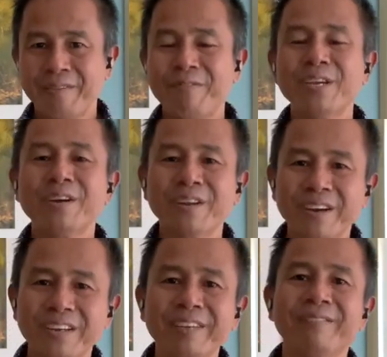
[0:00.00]
We
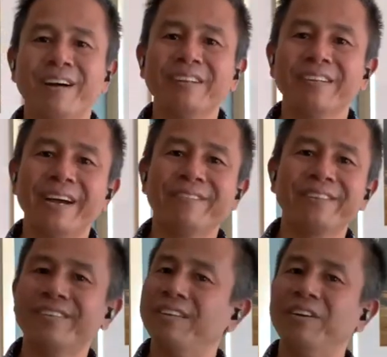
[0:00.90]
cannot live our lives
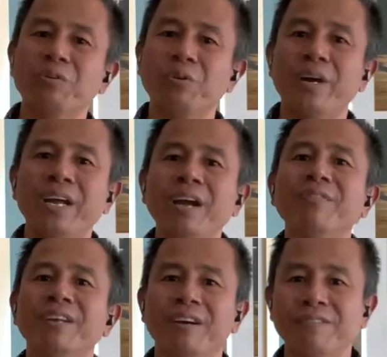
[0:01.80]
as, oh, I have
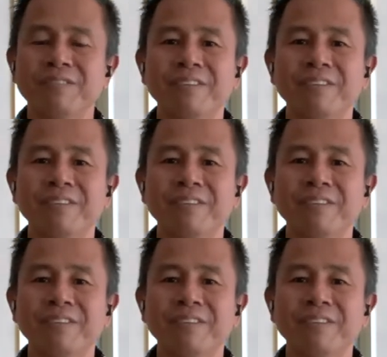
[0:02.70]
enough.